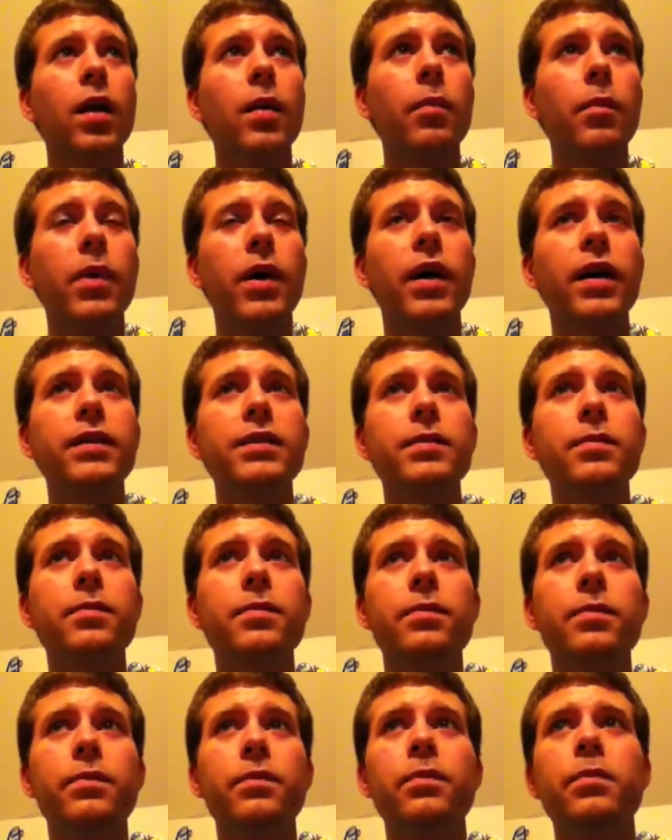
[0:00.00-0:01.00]
But
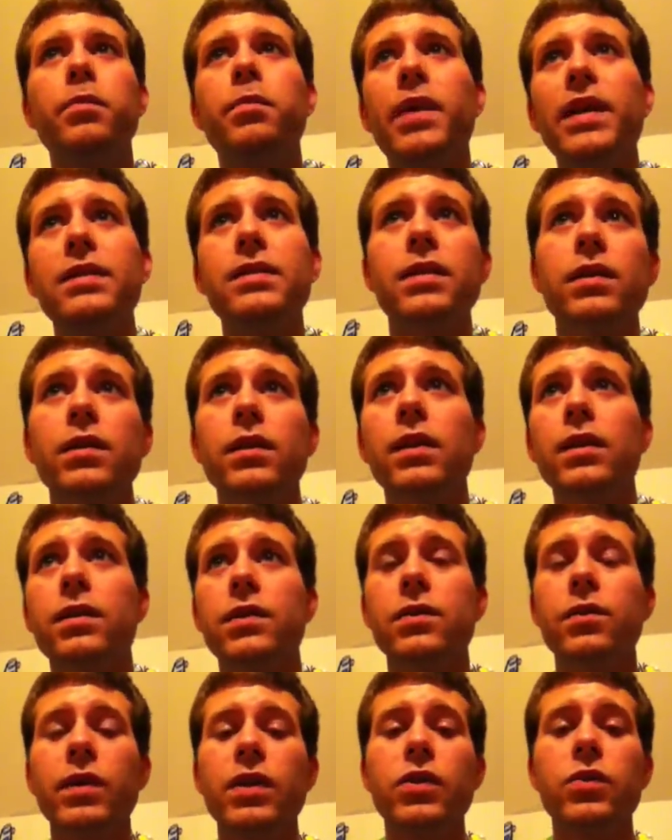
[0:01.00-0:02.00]
basically,
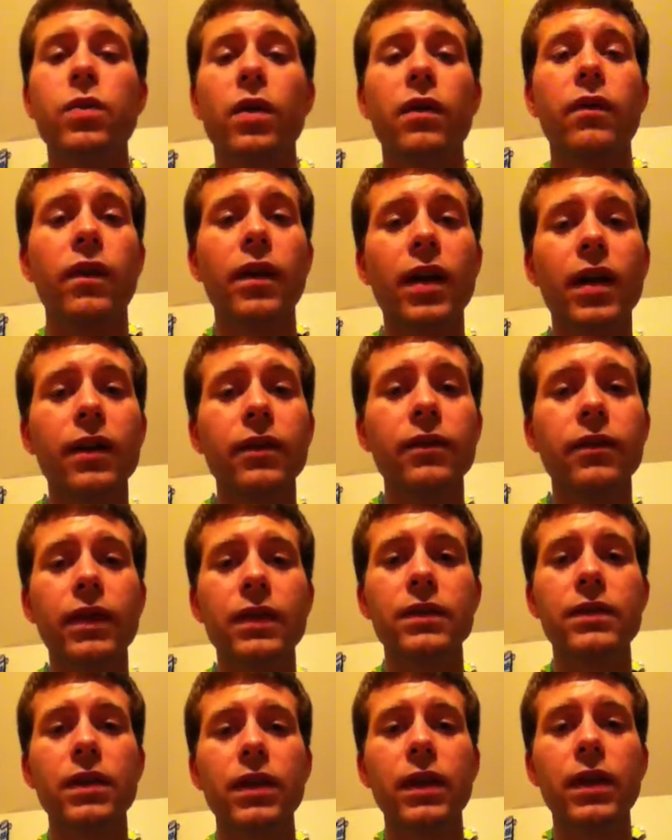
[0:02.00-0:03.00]
the Swedish word for
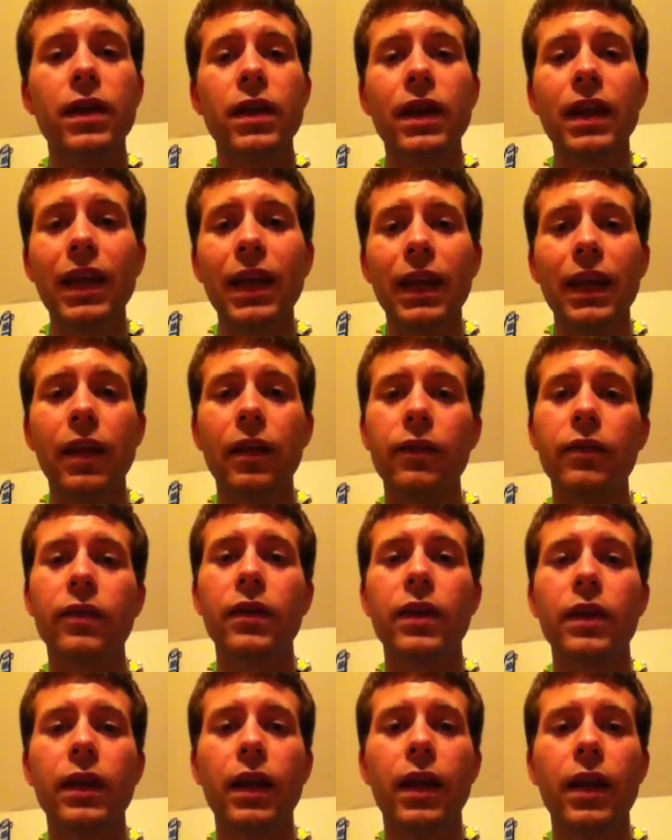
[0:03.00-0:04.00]
knife is
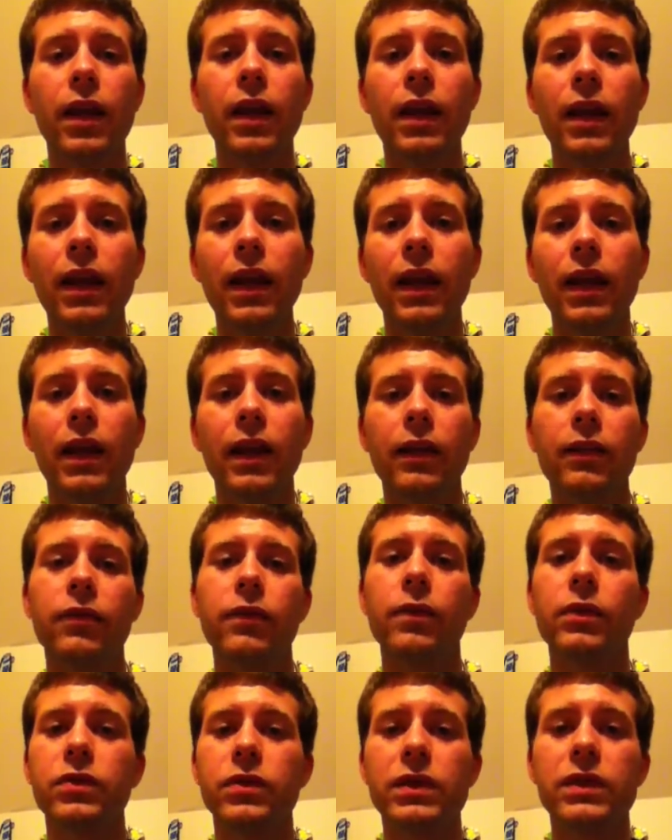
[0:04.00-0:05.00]
kniv. Kniv,
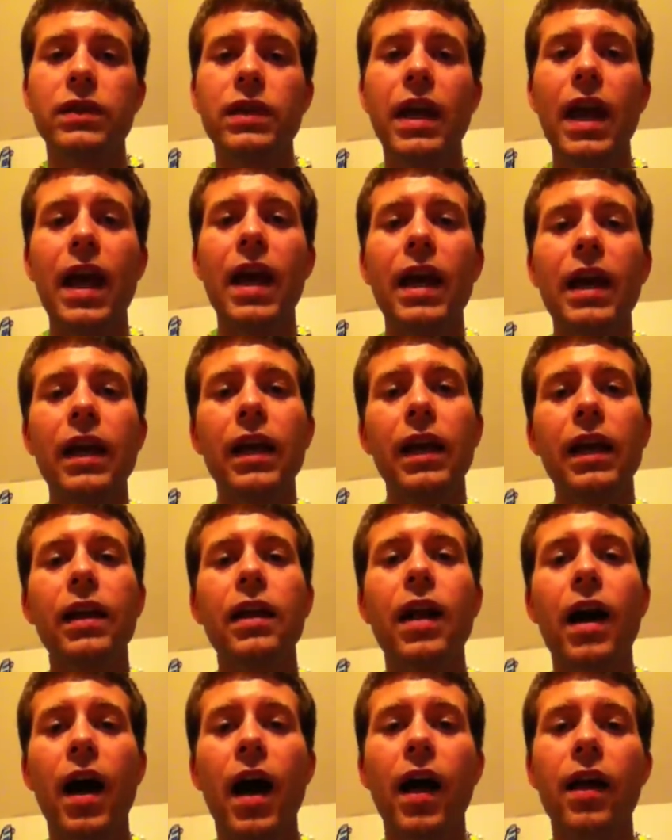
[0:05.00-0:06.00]
which is
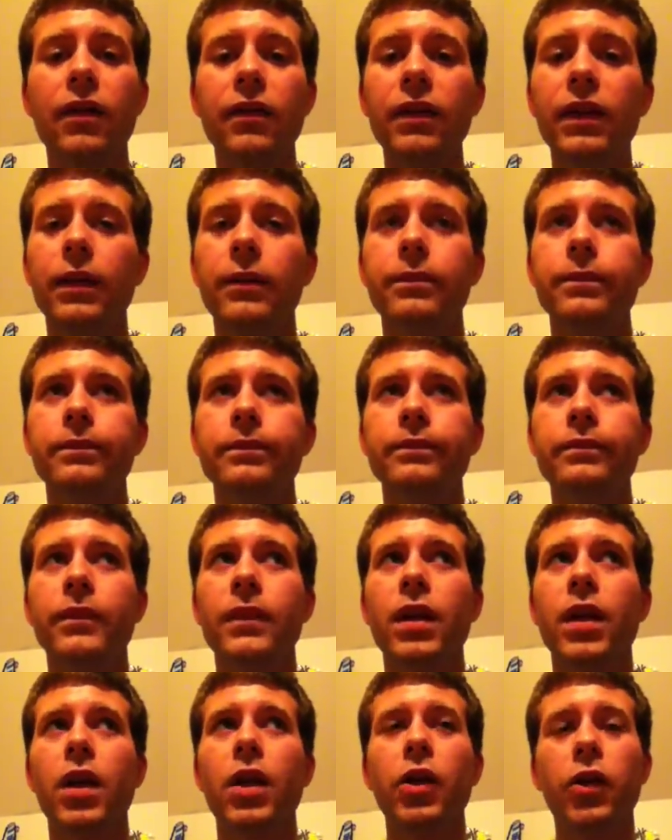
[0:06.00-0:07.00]
K-N-I-V.
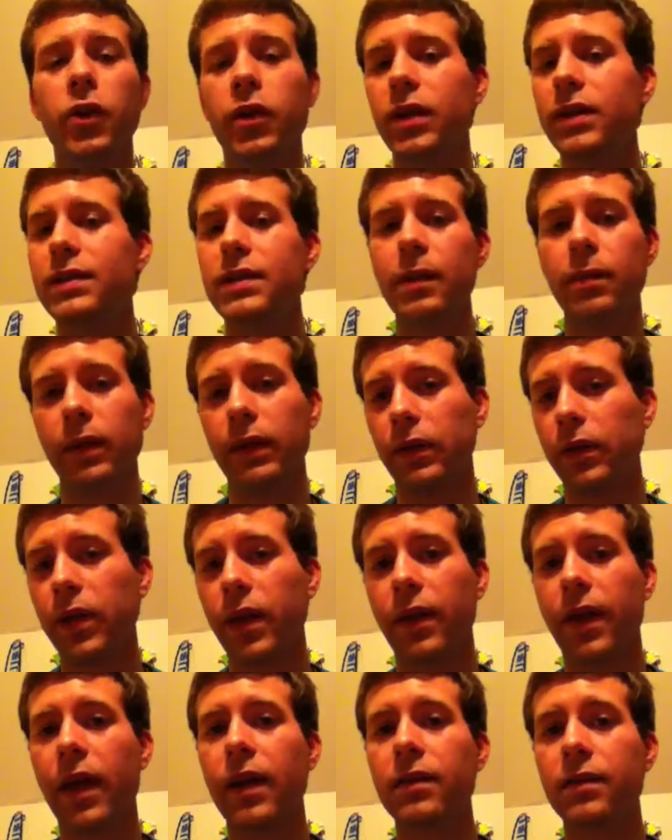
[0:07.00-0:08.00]
You could simply
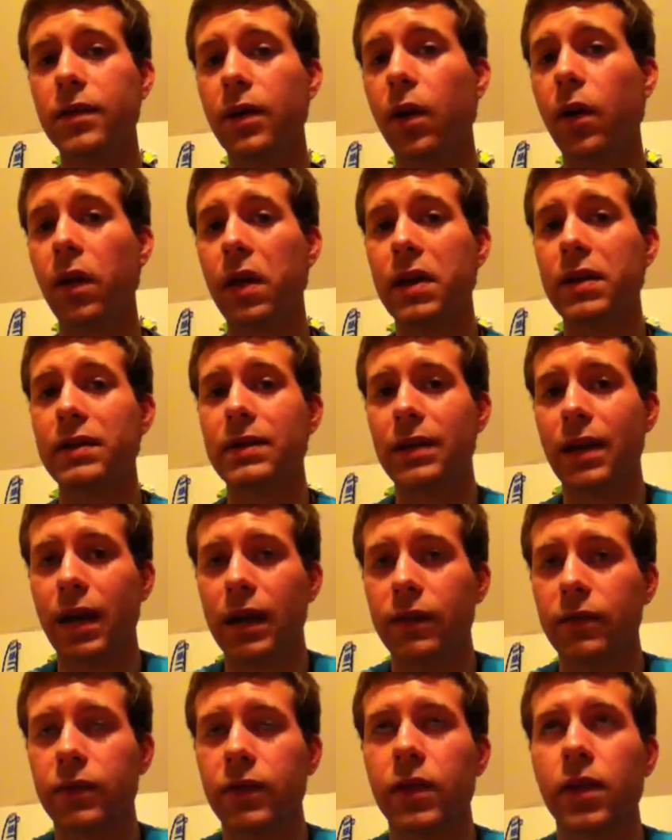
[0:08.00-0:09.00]
look at that and tell that it's
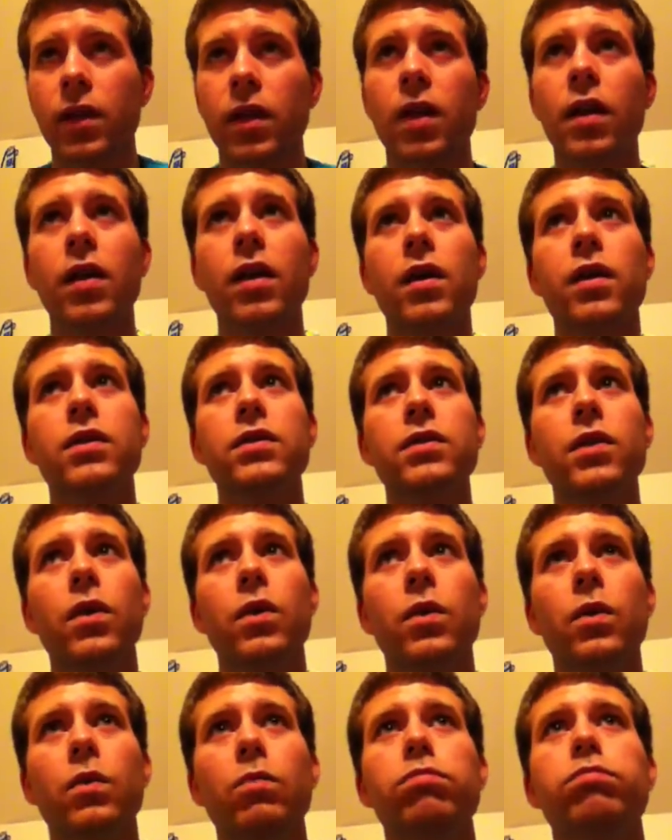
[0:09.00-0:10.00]
knife.
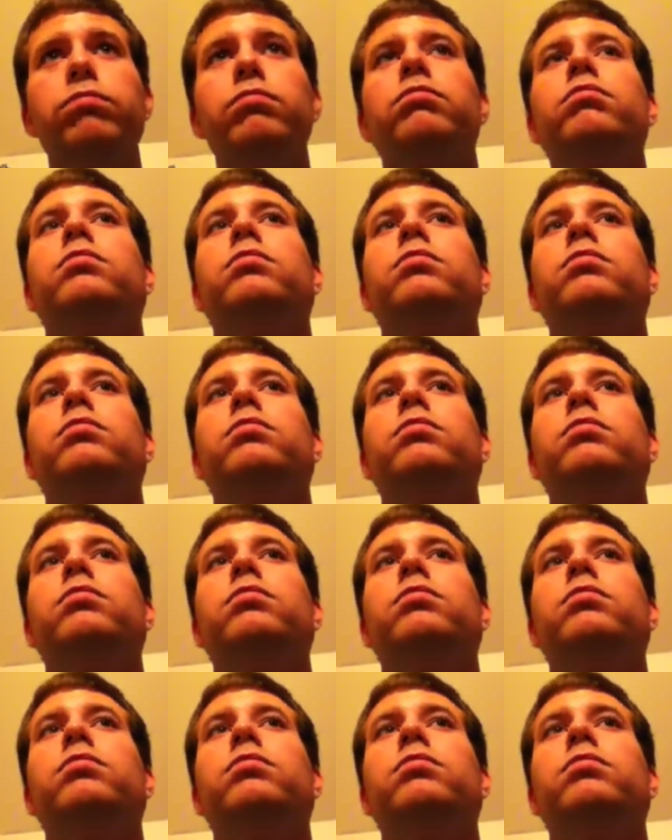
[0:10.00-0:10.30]
So